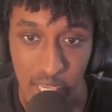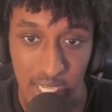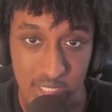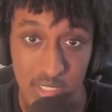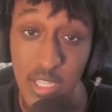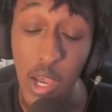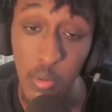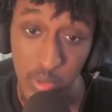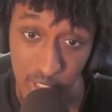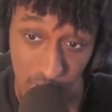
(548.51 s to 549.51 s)
And then
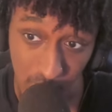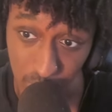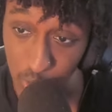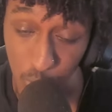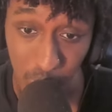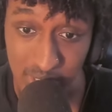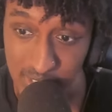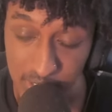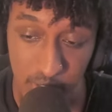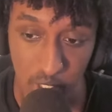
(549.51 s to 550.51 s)
now in another
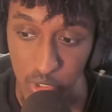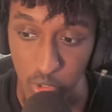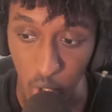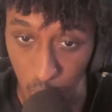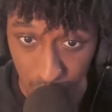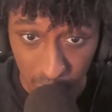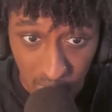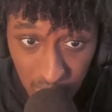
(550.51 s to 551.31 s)
crazy, you know,